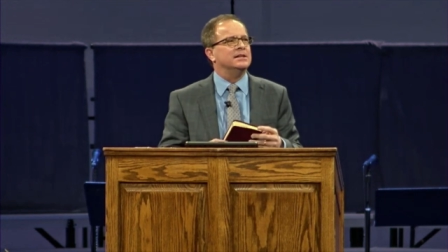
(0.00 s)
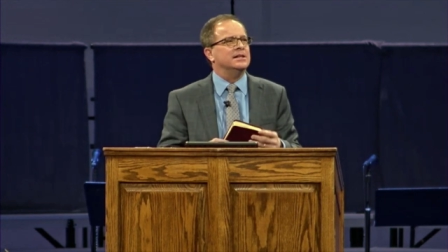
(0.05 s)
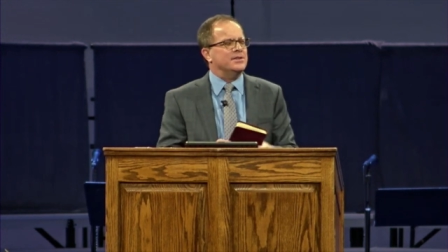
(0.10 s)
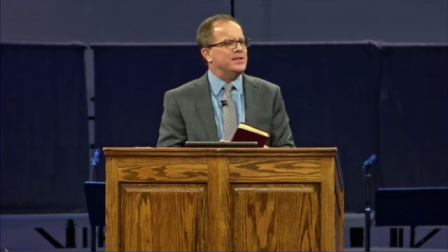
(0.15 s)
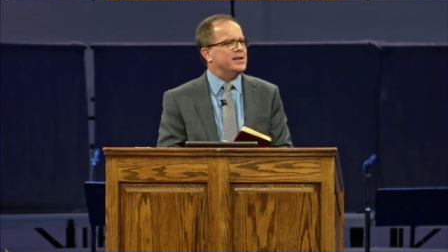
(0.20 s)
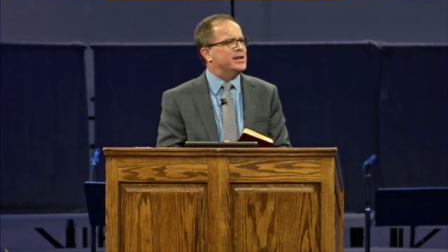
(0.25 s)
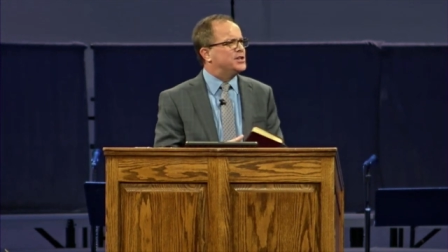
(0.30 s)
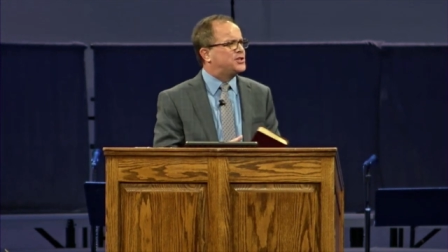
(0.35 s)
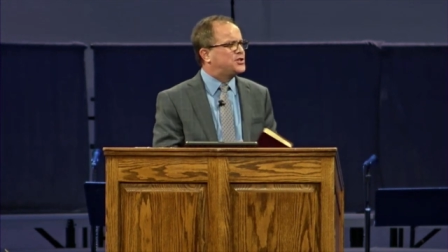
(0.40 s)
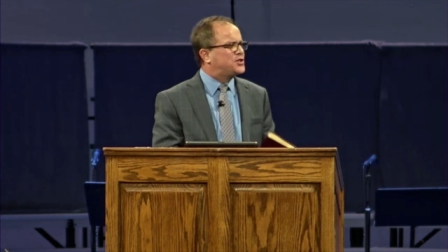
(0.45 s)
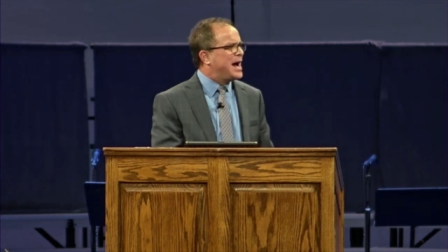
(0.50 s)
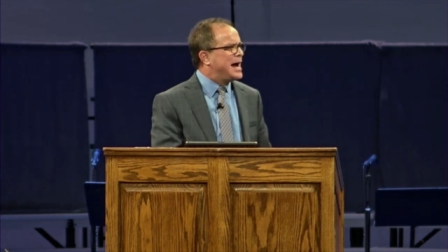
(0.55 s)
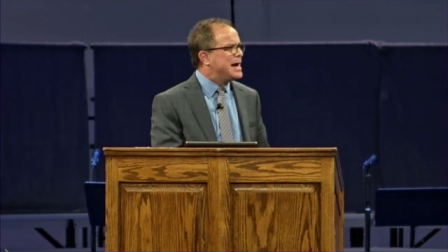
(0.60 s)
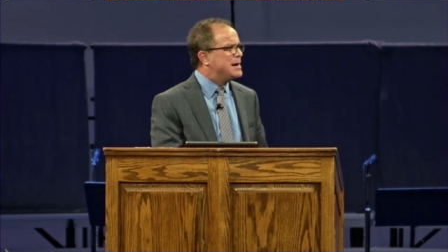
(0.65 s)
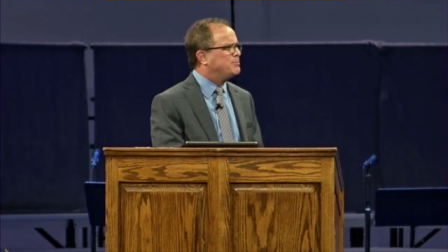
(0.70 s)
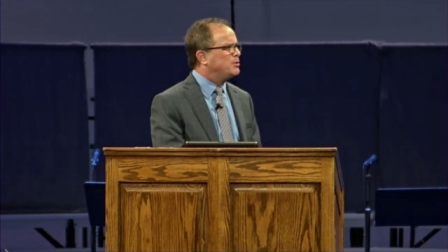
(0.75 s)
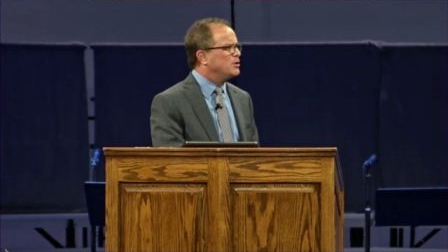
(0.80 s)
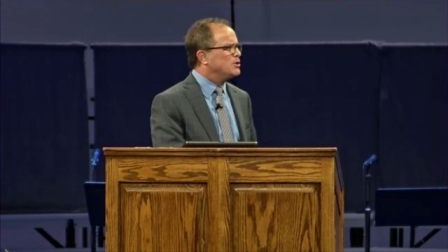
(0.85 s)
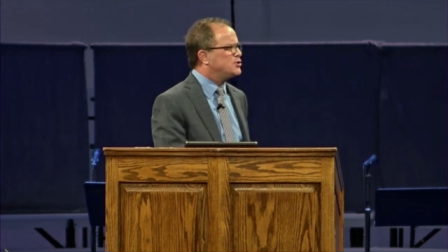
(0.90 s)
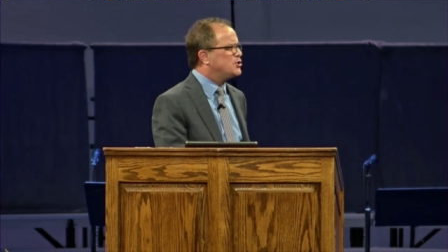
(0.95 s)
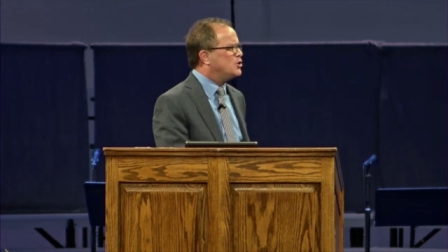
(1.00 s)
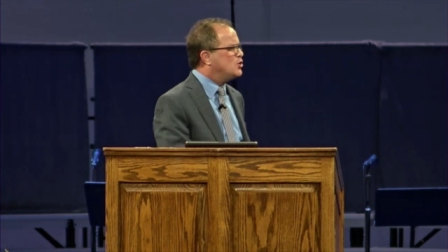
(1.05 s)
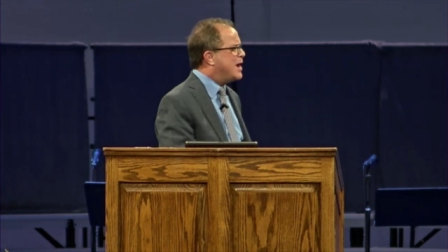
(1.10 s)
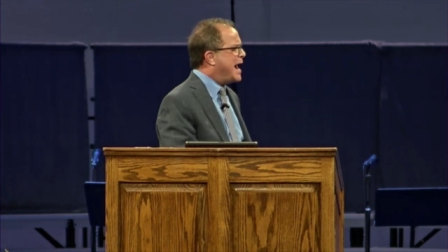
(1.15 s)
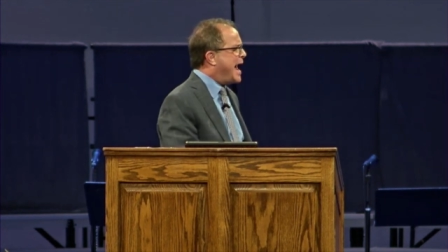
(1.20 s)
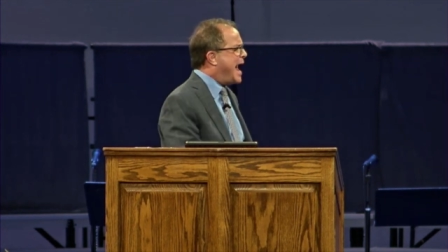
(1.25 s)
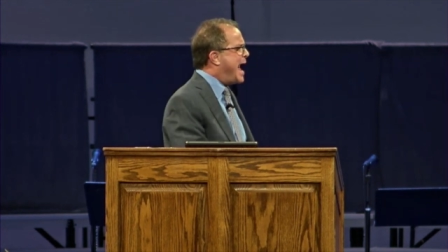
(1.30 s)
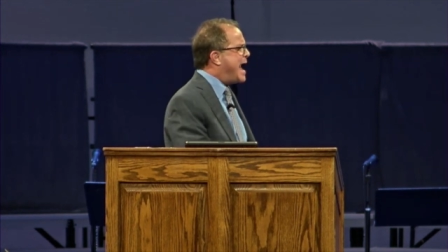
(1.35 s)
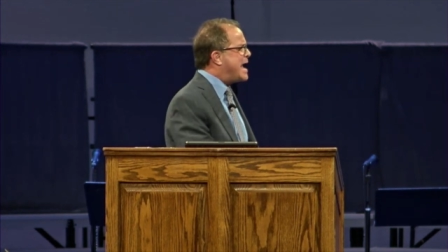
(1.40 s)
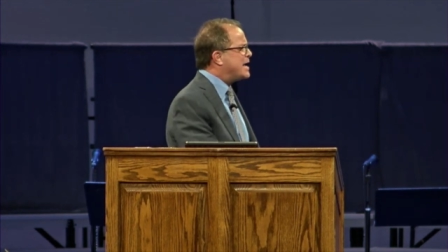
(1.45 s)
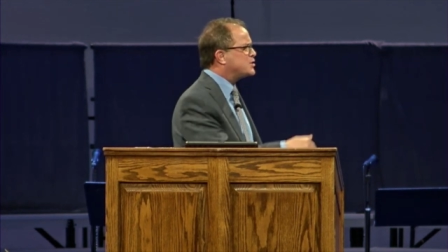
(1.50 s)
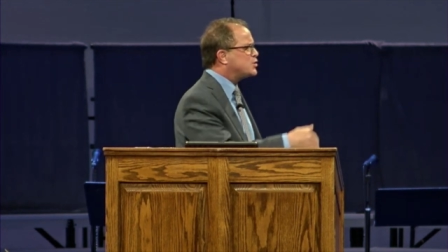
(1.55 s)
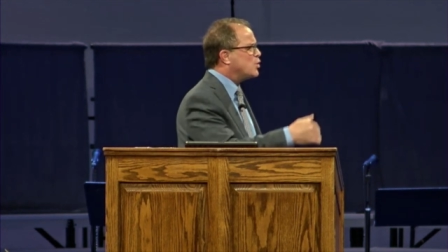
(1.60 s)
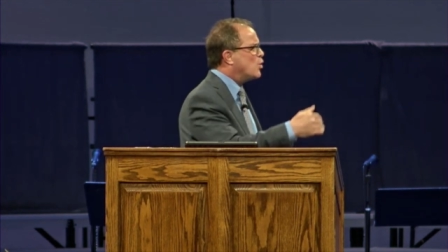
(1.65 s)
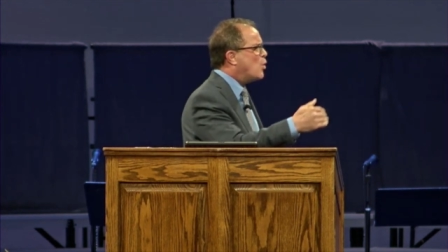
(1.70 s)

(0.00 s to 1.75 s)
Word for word: The disciples who asked,